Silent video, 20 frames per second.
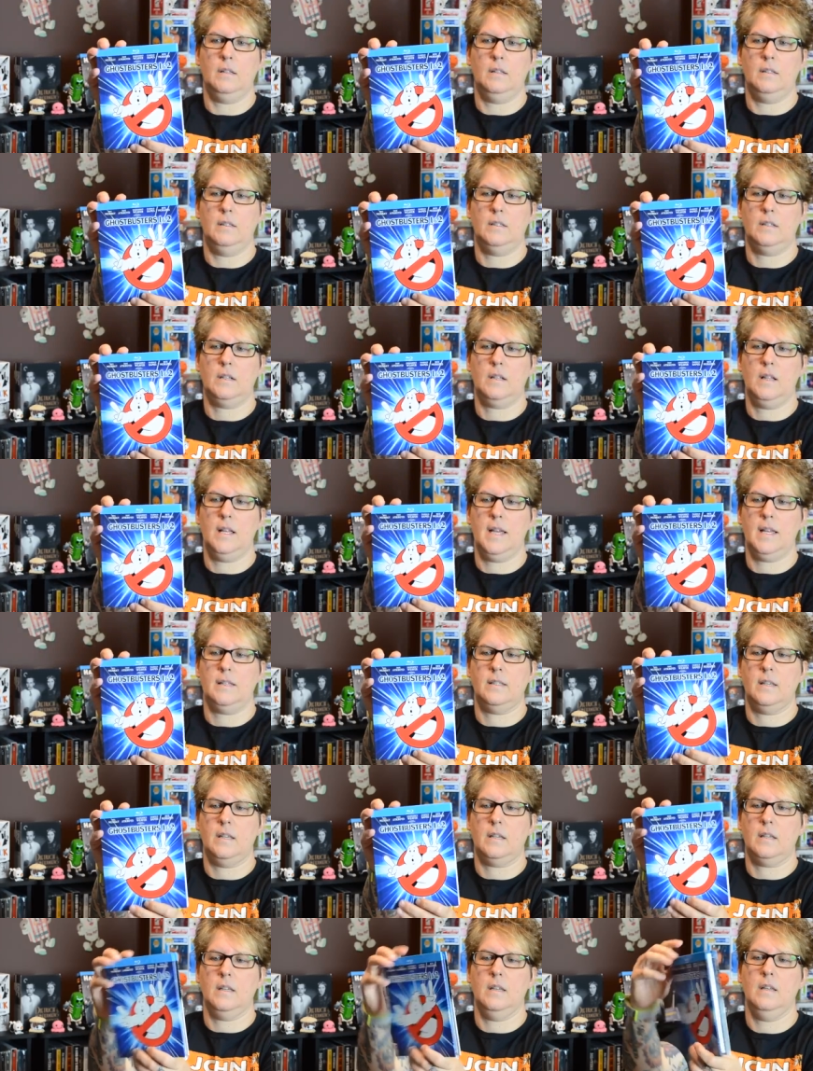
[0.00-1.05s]
It's a
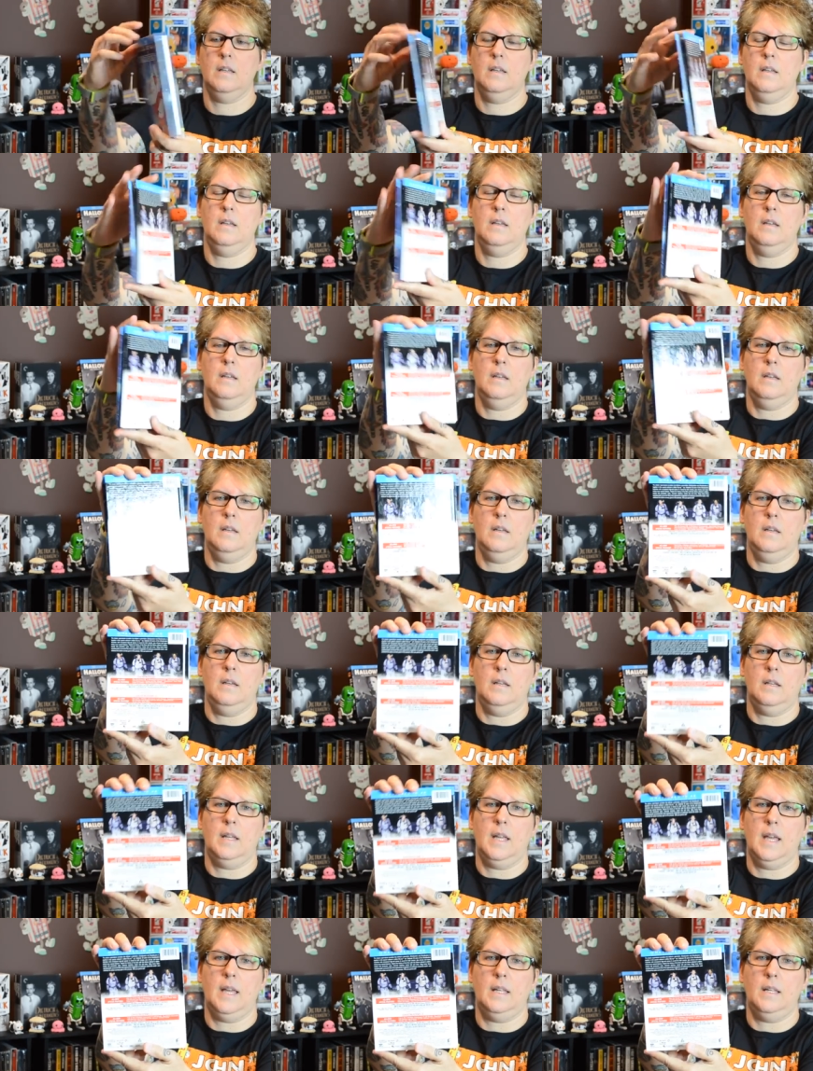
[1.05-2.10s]
classic.
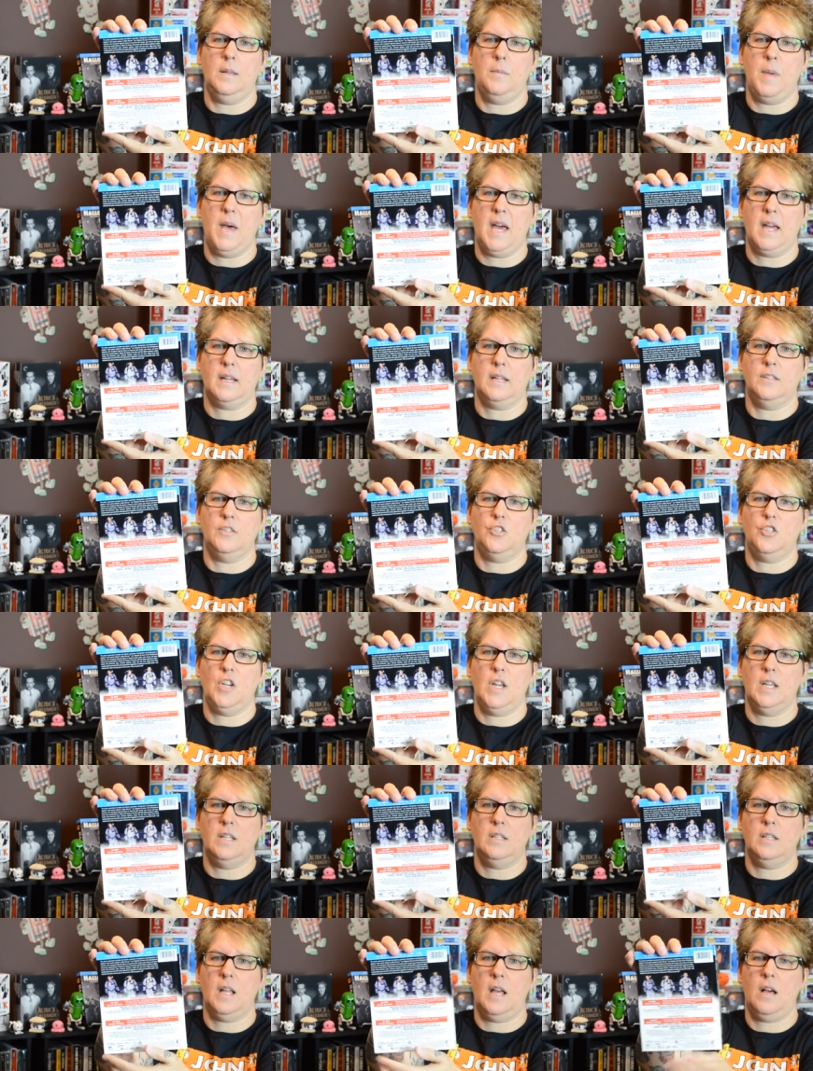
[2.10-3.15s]
Again, the back is
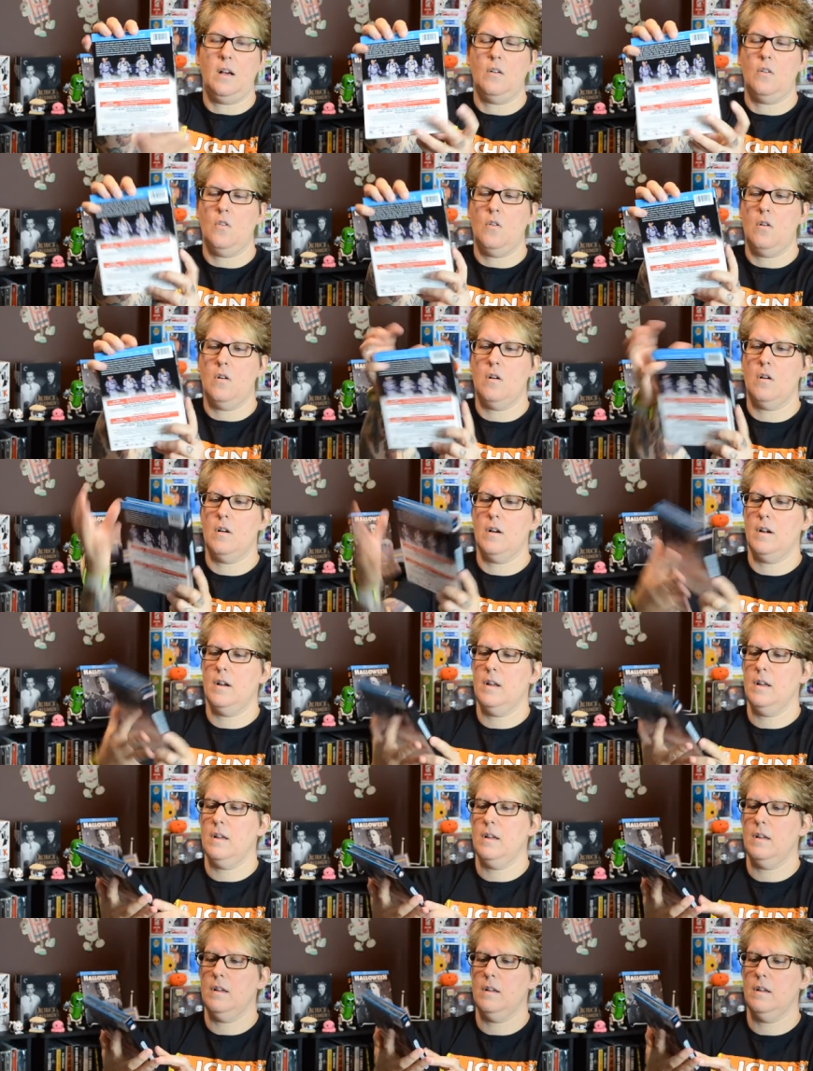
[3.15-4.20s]
J-style card,
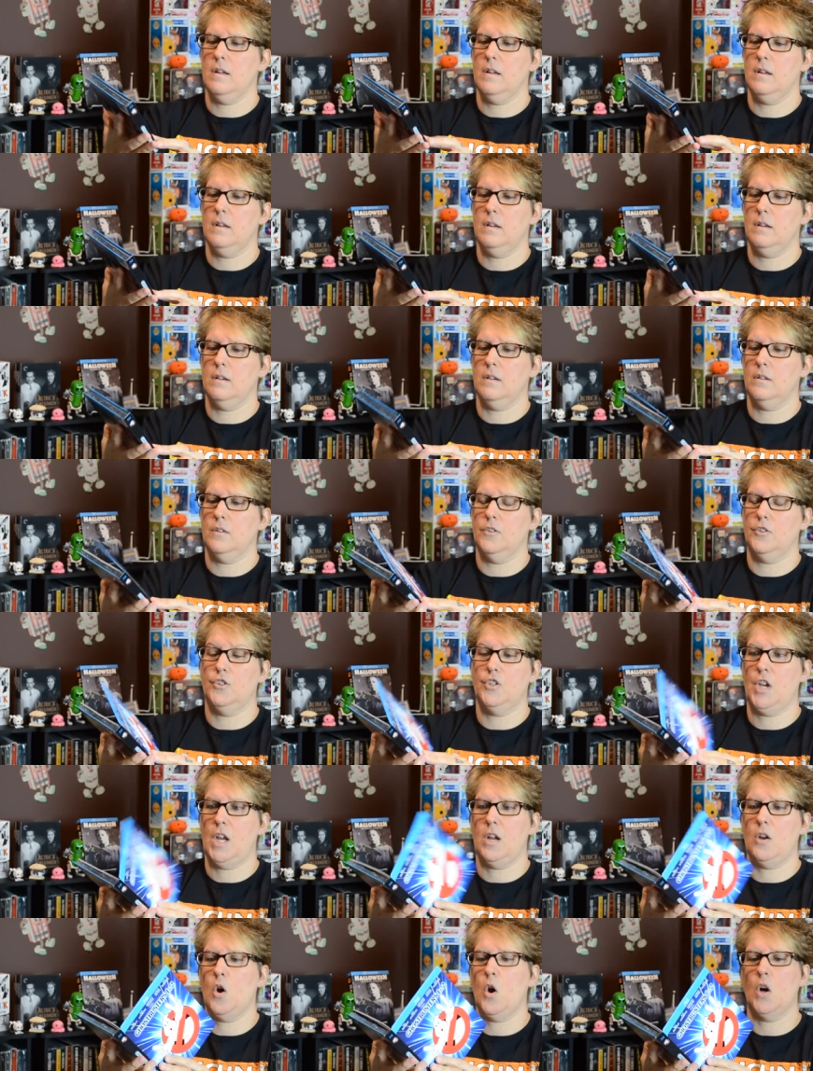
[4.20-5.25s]
or
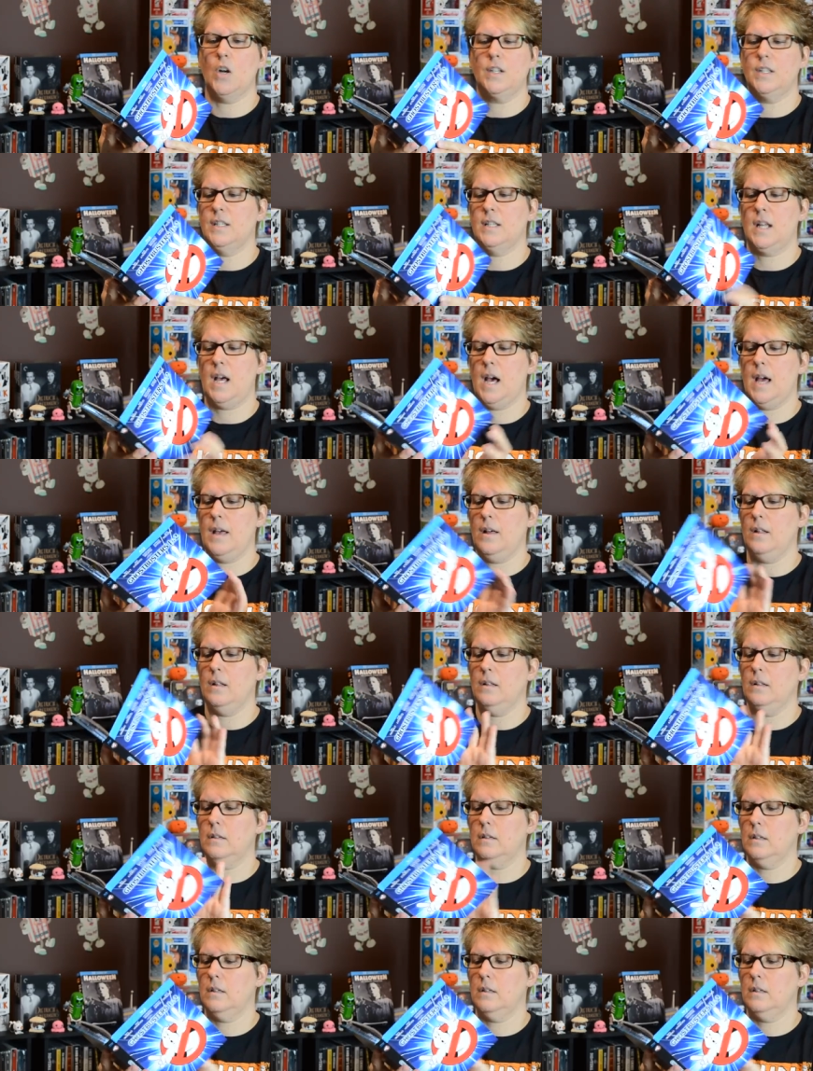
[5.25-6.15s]
J-card style.